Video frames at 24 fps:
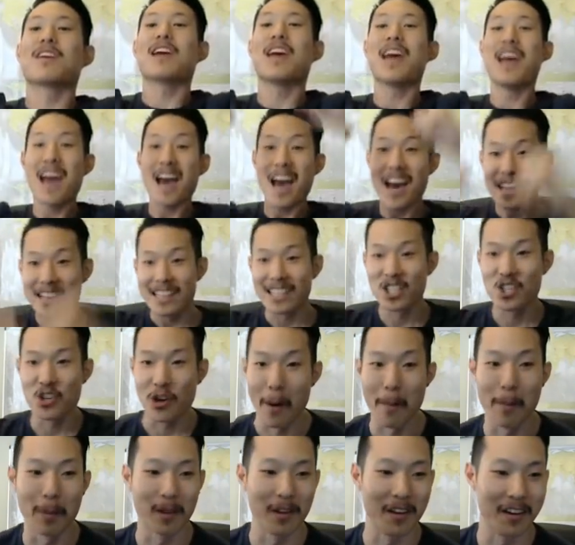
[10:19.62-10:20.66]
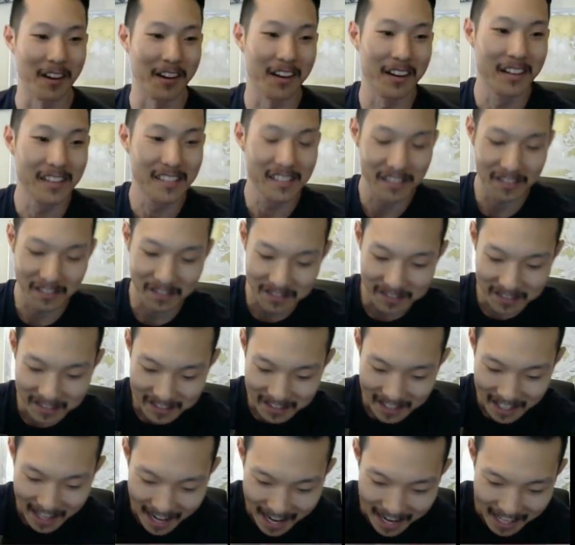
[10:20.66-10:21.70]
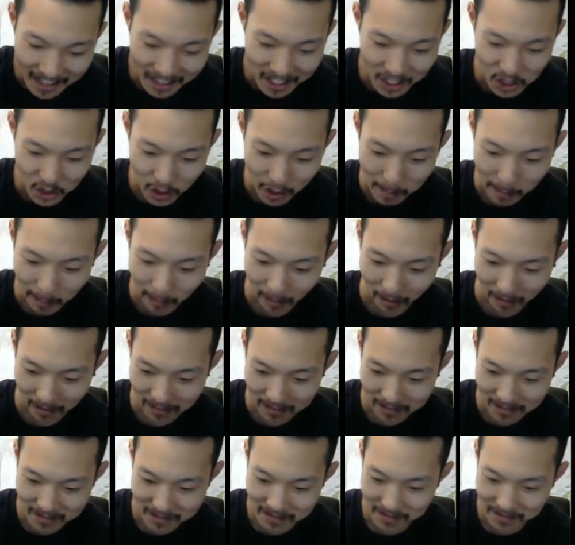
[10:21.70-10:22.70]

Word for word: And the tripler. And the tripler.